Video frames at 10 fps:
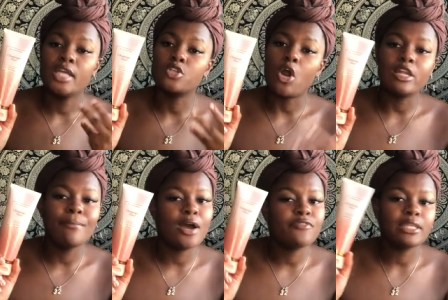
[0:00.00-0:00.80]
It's all
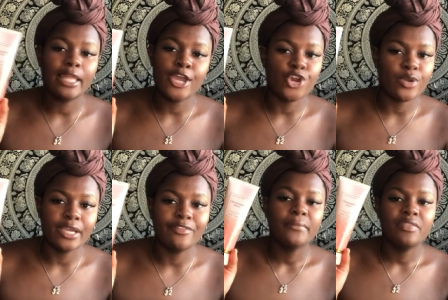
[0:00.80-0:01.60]
about the
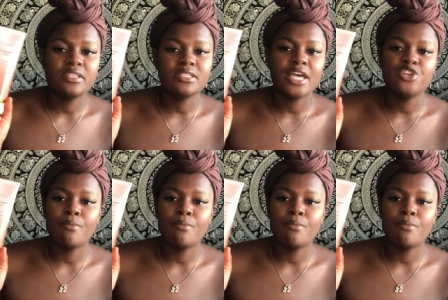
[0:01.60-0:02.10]
layering. This is how you